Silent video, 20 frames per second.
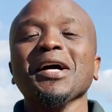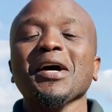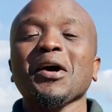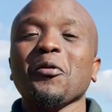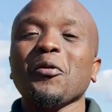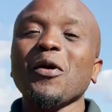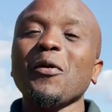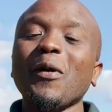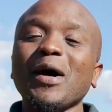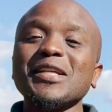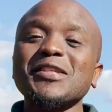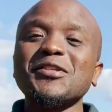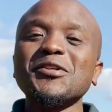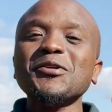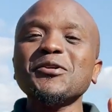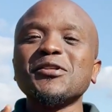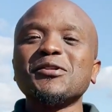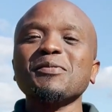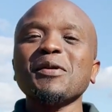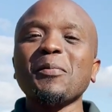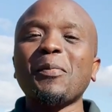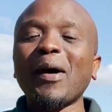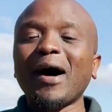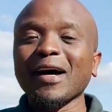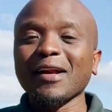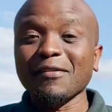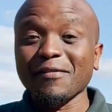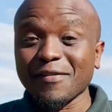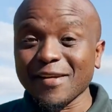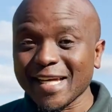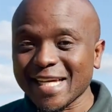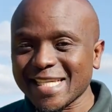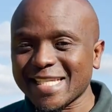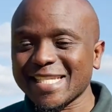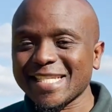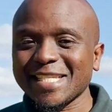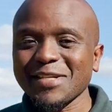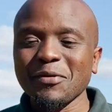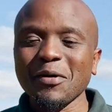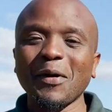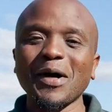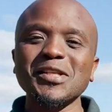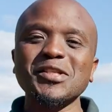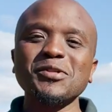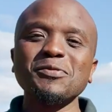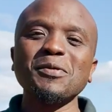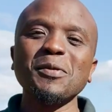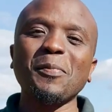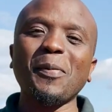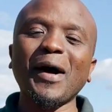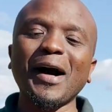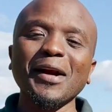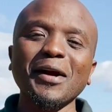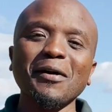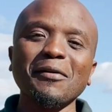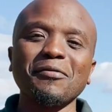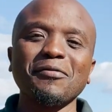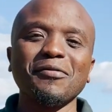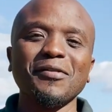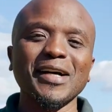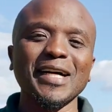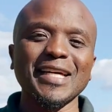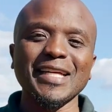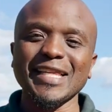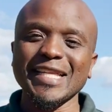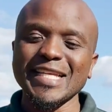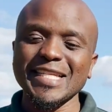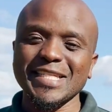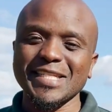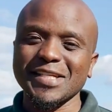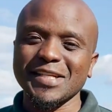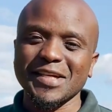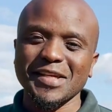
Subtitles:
We want you to be part of this. We want you to be part of this